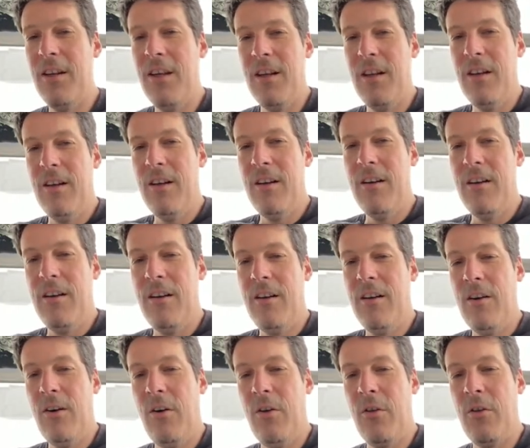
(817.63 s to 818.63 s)
mm. uh,
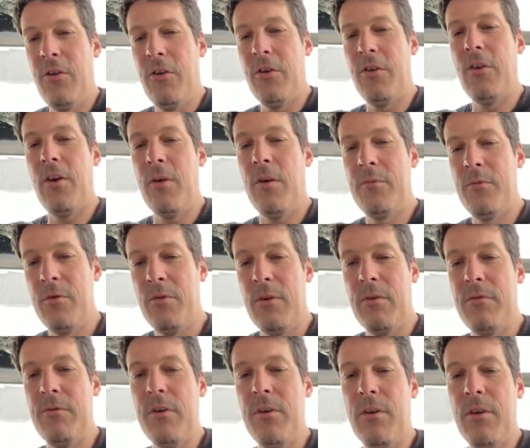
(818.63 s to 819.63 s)
to
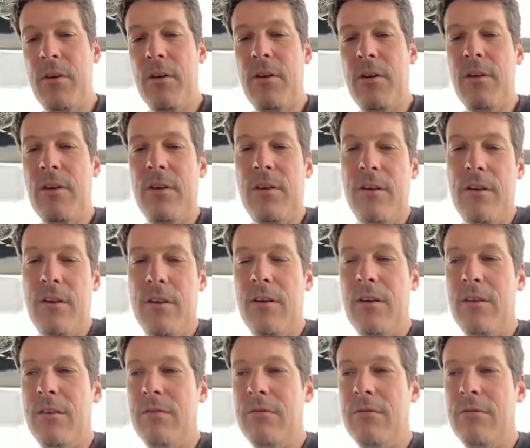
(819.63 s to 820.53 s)
have a,